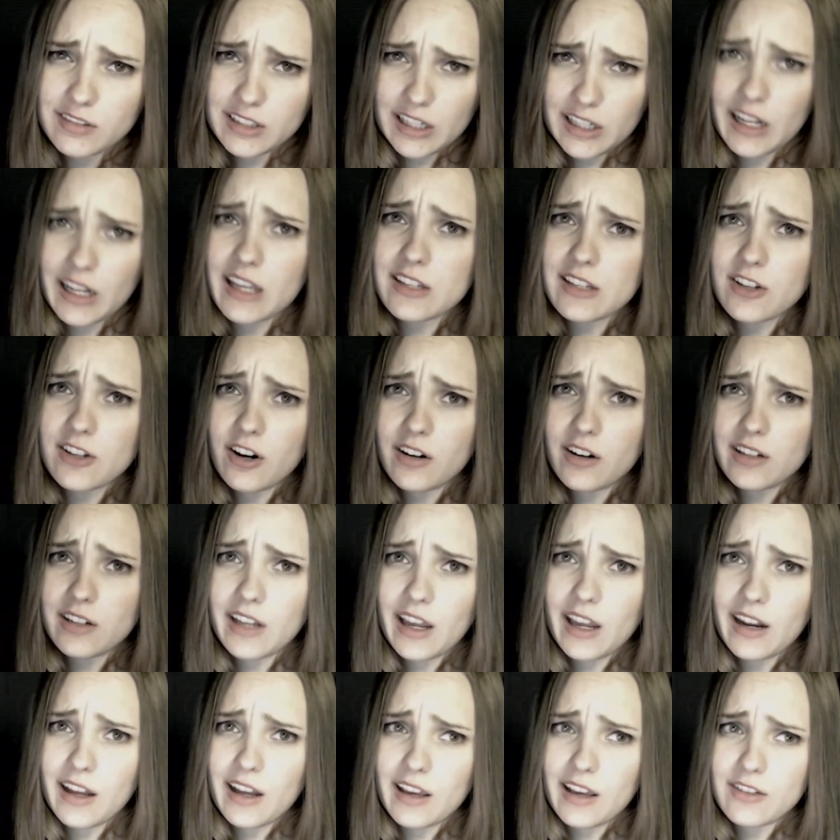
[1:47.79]
In today's current
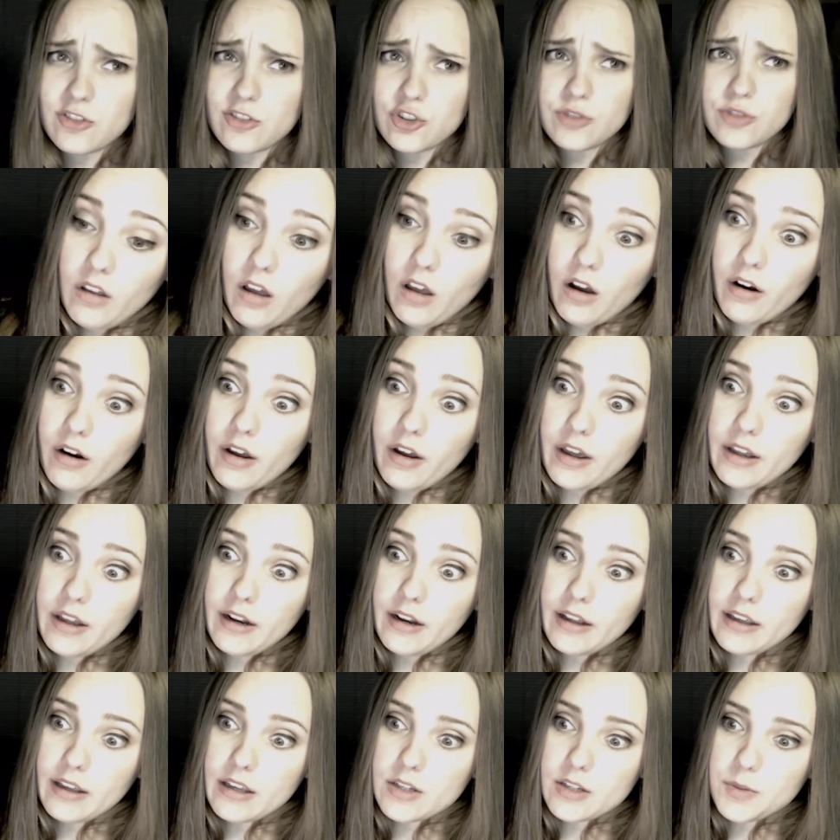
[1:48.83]
day and age? Alright,
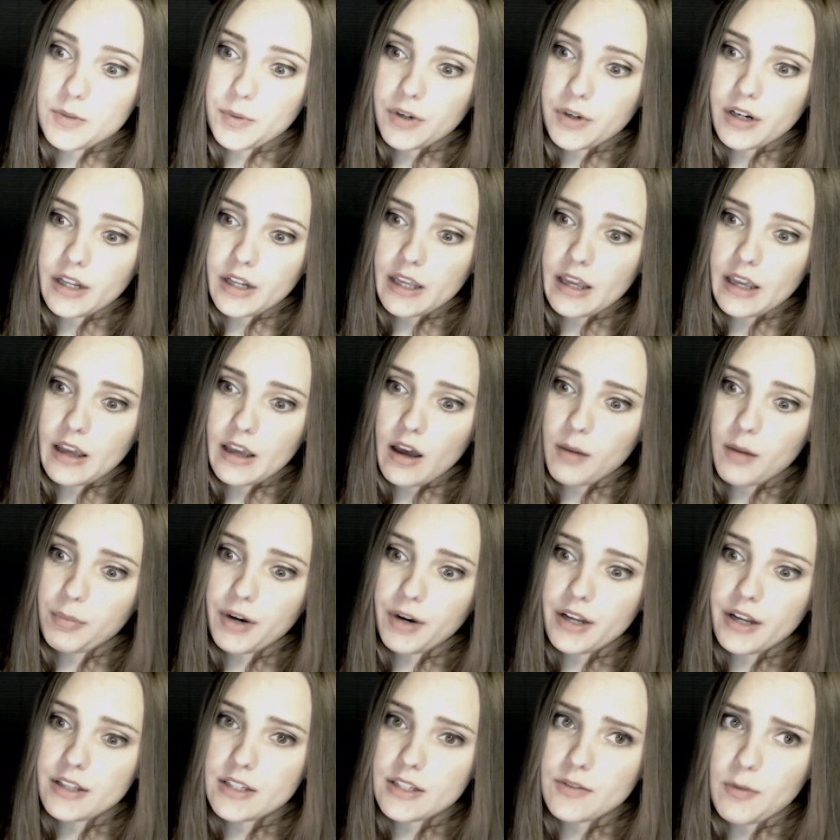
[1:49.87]
I guess we're gonna get
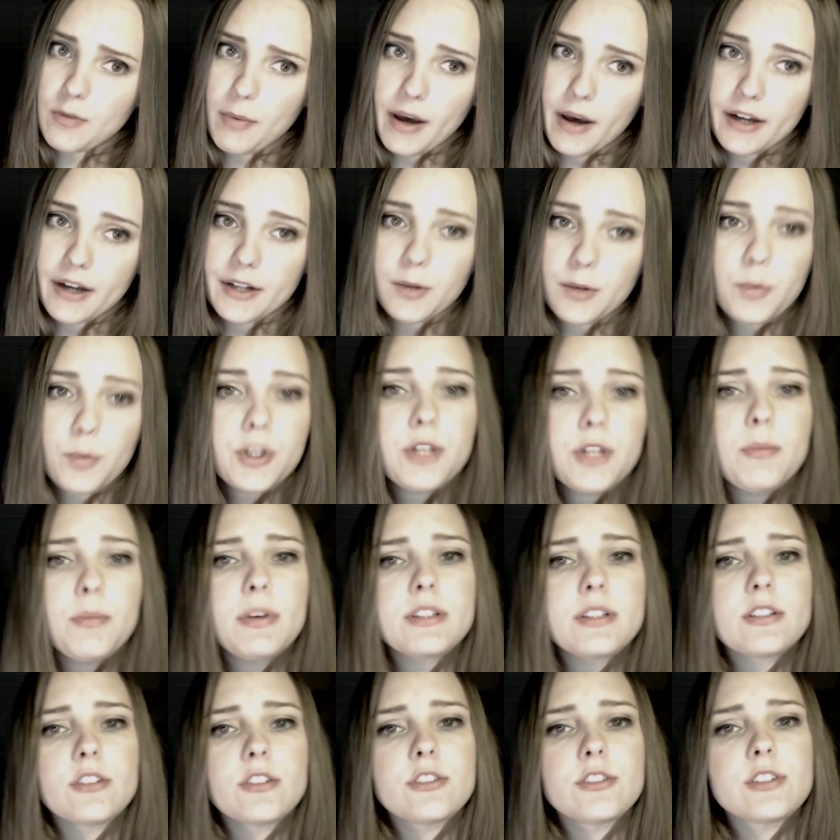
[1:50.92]
comprehensive about it. What you
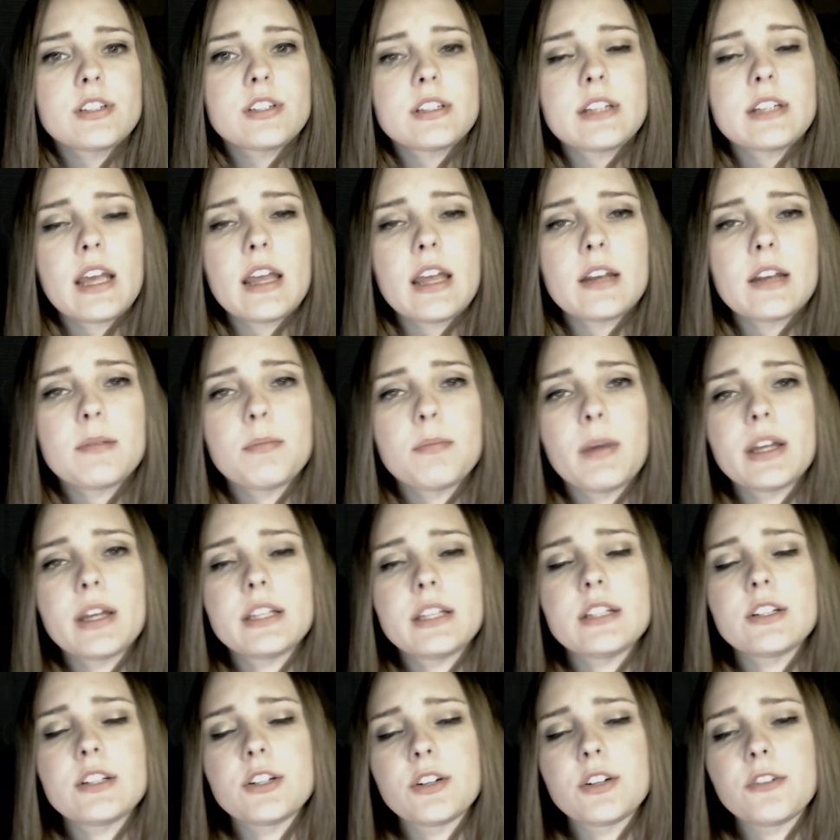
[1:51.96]
must understand, my
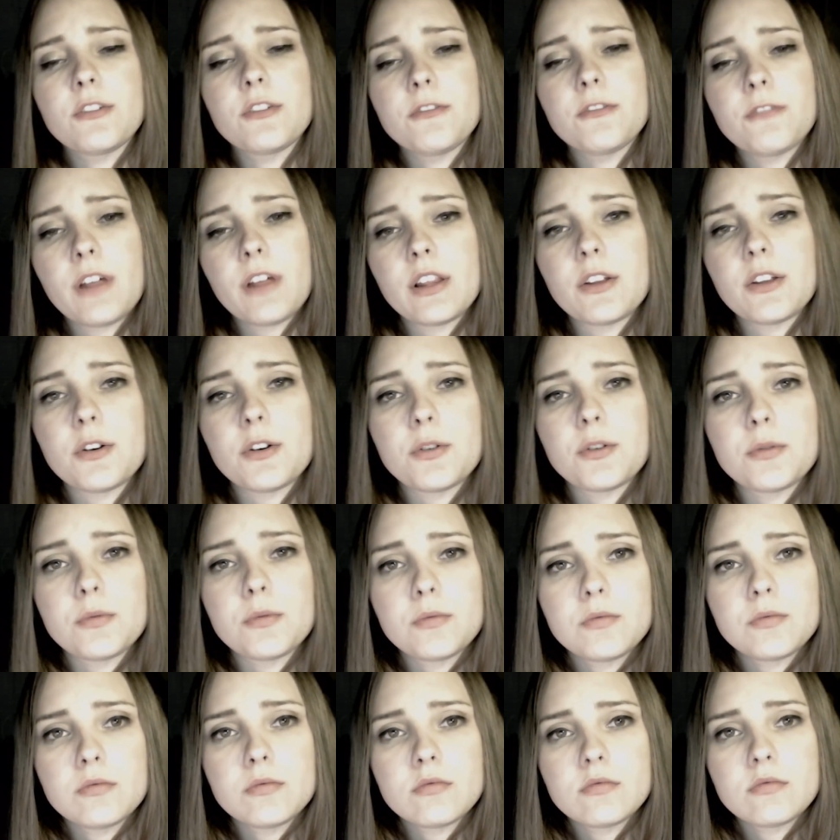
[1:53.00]
dear fellow
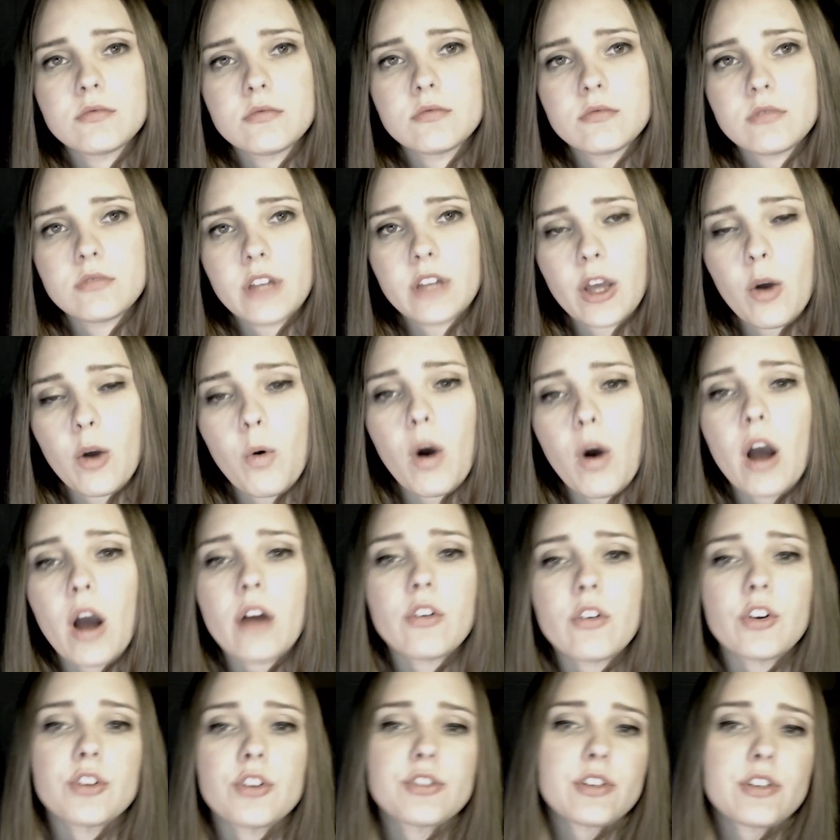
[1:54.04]

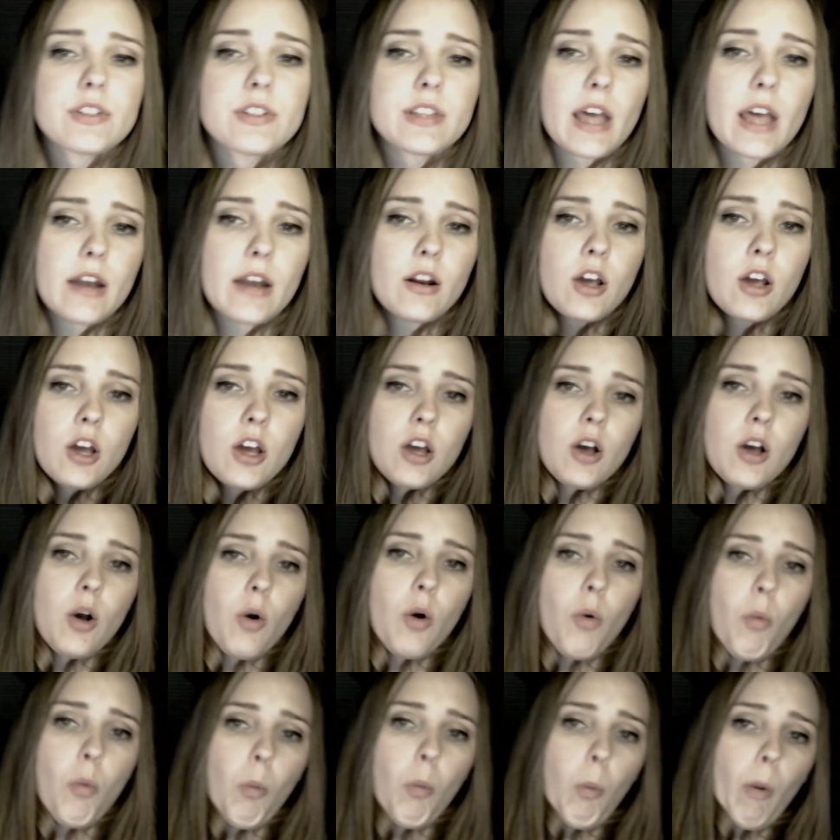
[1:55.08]
inquirers is that
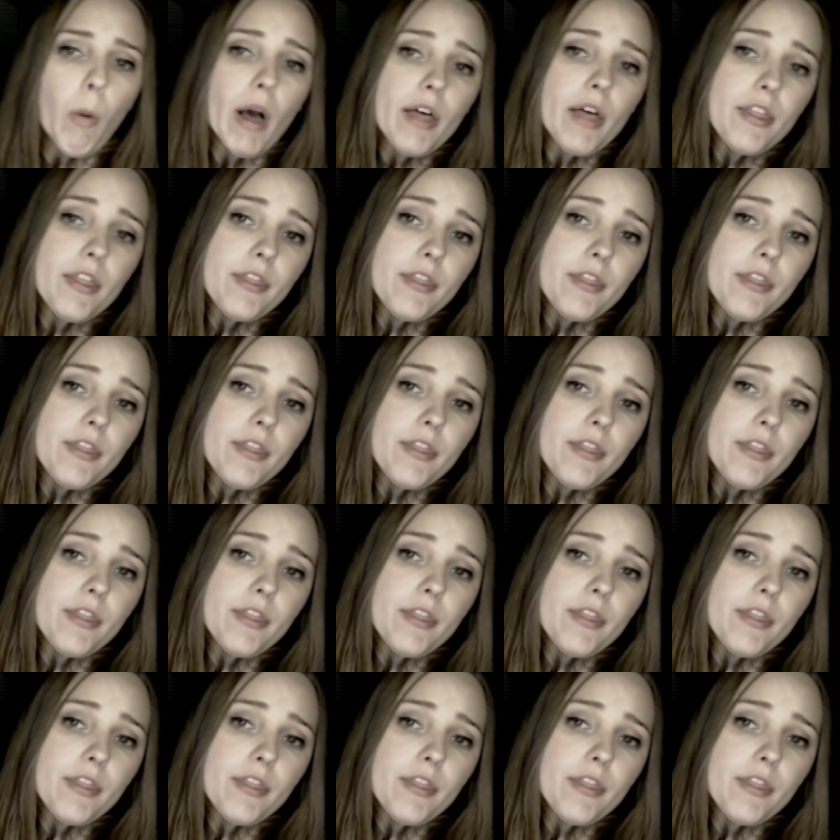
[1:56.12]
while